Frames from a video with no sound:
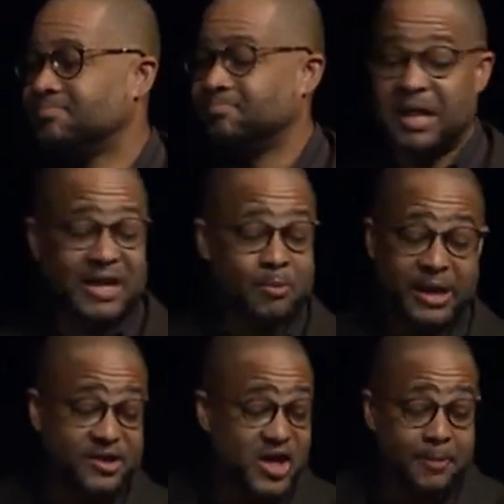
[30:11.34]
By the time we
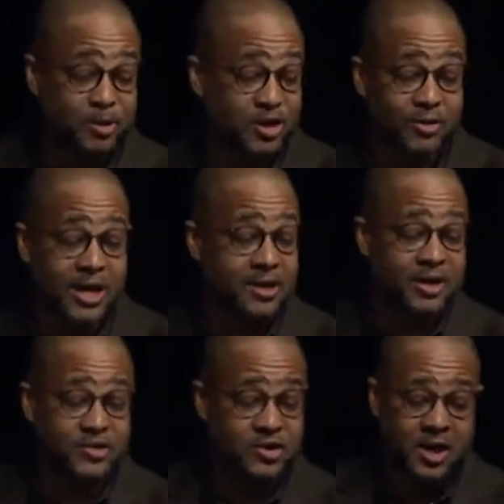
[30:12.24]
get to chapter 3,
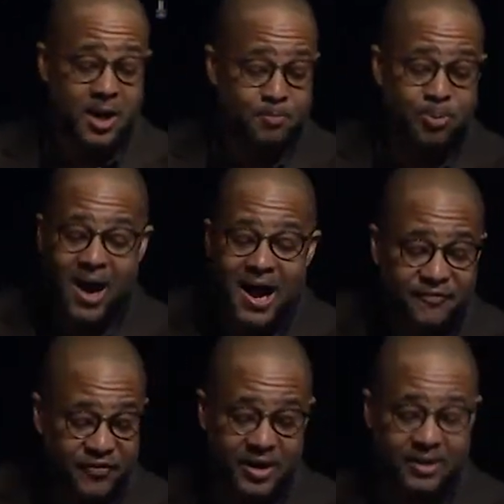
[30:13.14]
this
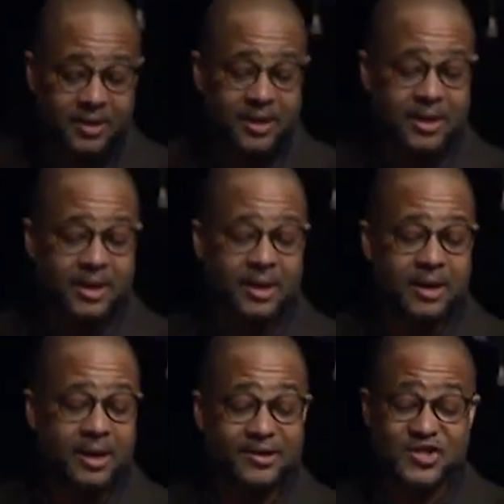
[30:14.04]
prophet
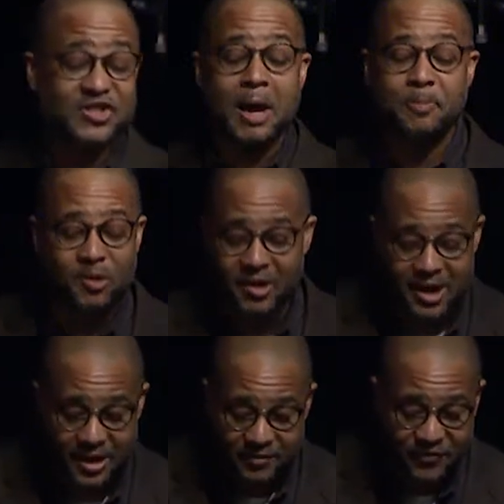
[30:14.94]
is
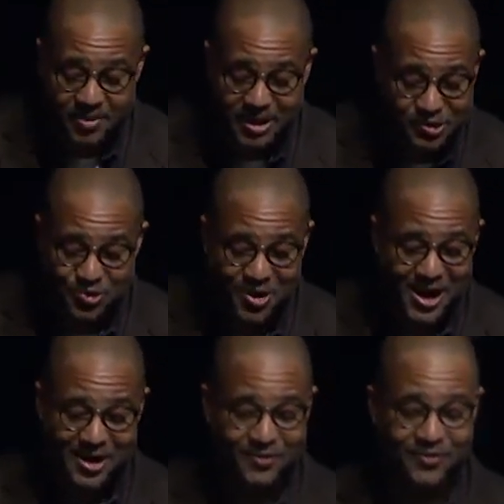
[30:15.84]
separated from his
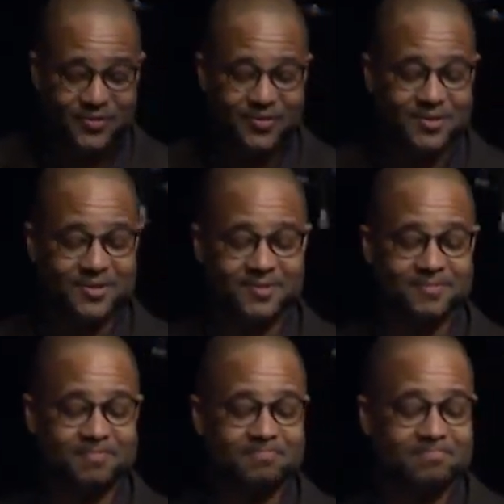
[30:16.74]
wife.
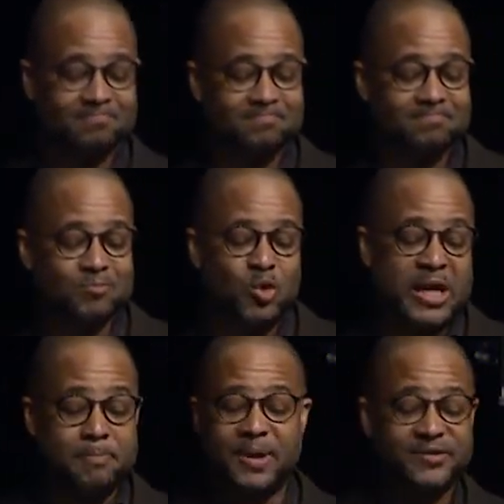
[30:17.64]
We
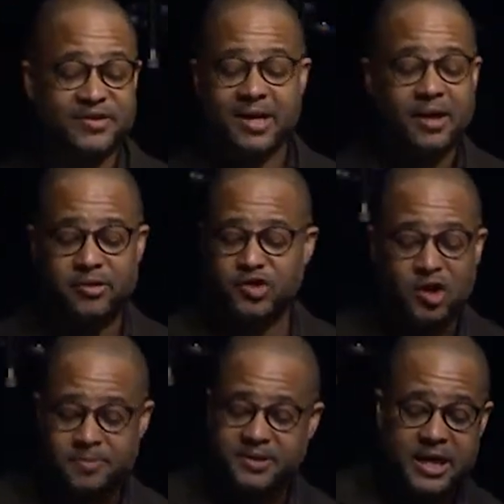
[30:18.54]
can piece together the
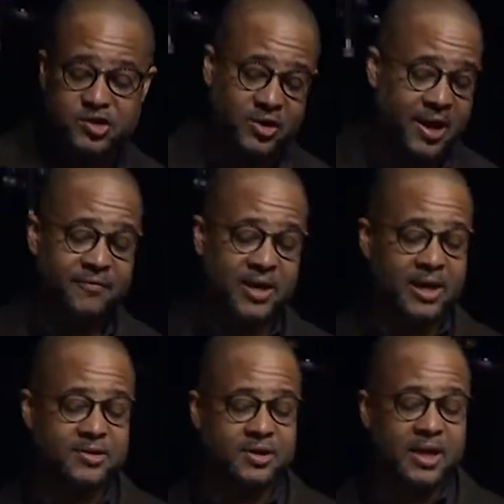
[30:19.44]
circumstantial
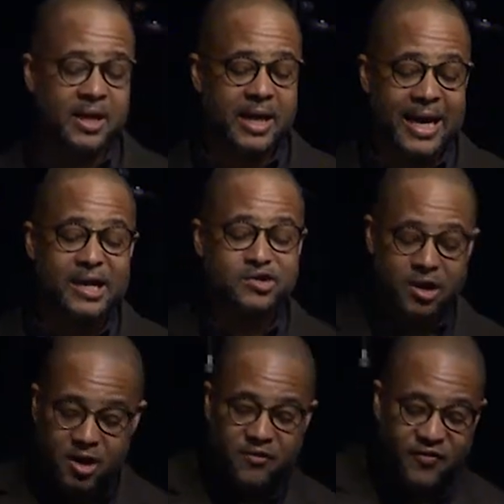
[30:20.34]
evidence. It is
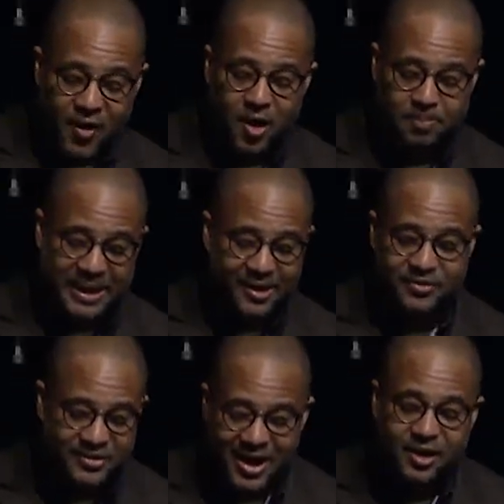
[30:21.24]
her fault because
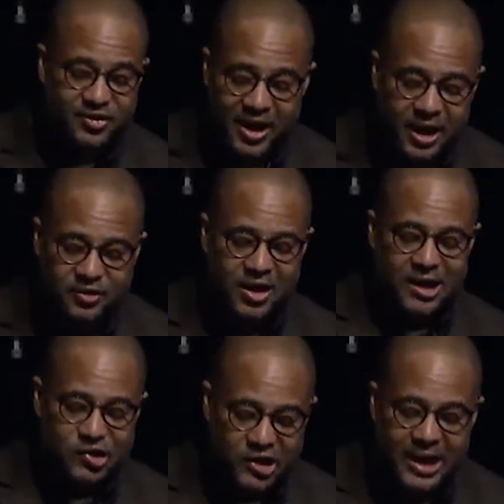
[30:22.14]
the text says
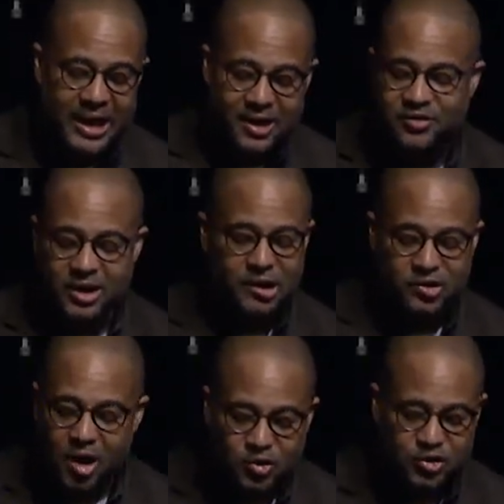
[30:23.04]
she is an
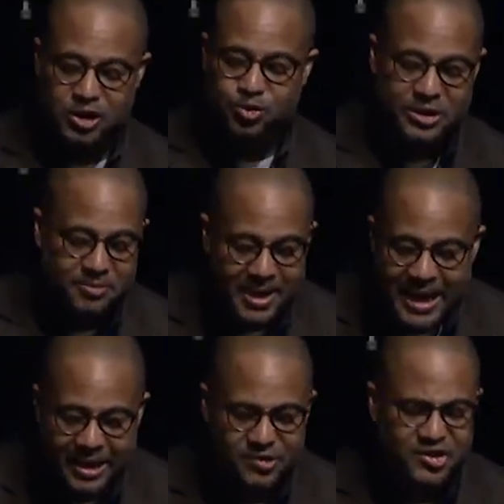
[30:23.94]
adulteress, which
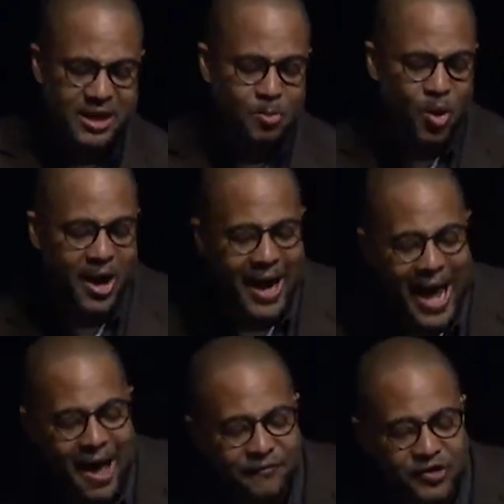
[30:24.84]
means somewhere
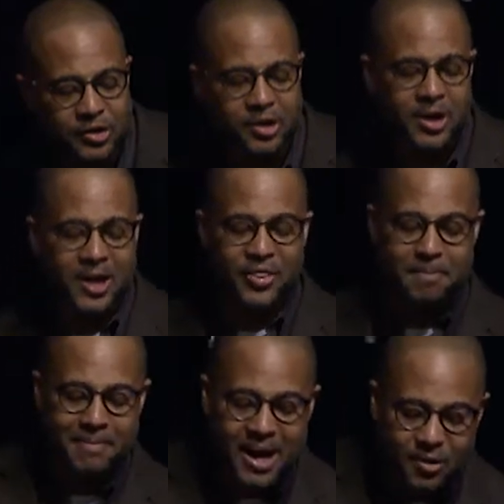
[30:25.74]
after the
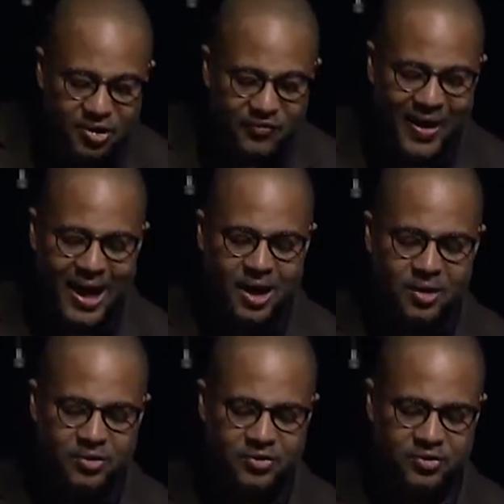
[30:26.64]
marriage
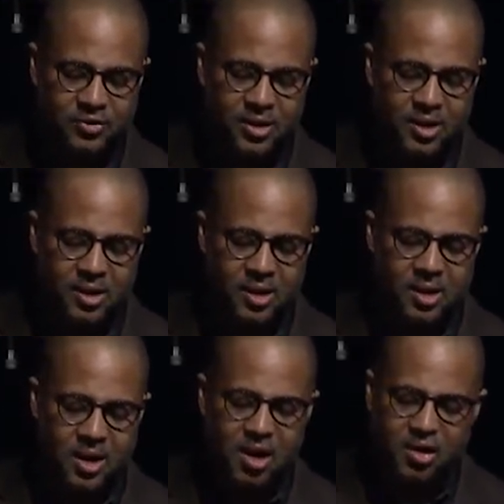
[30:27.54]
vows,
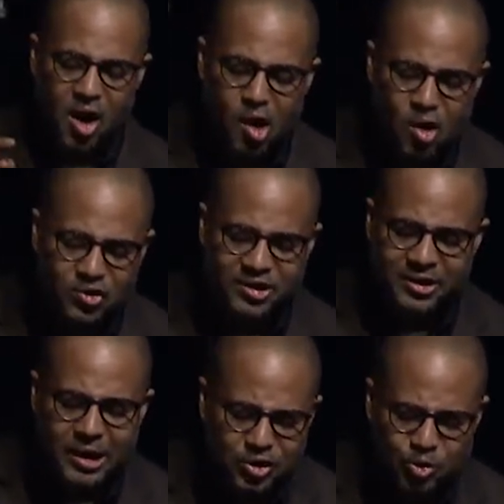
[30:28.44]
her old
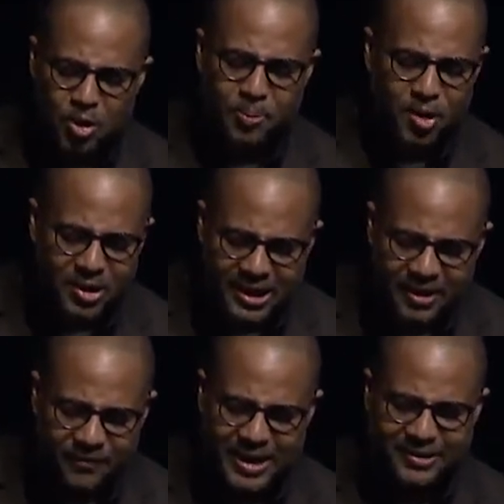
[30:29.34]
sexual
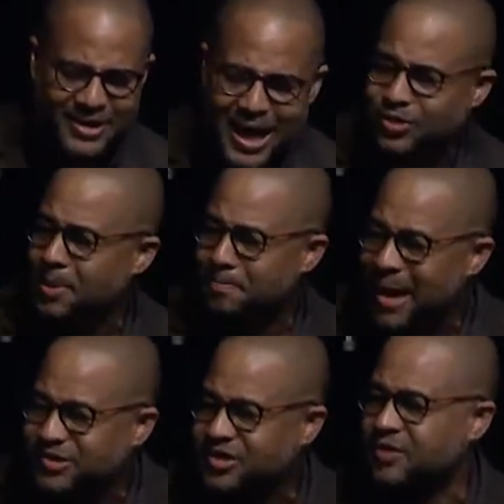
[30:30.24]
proclivities got the
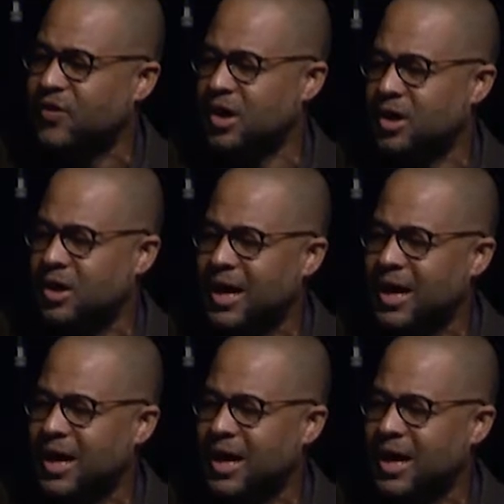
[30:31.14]
best of her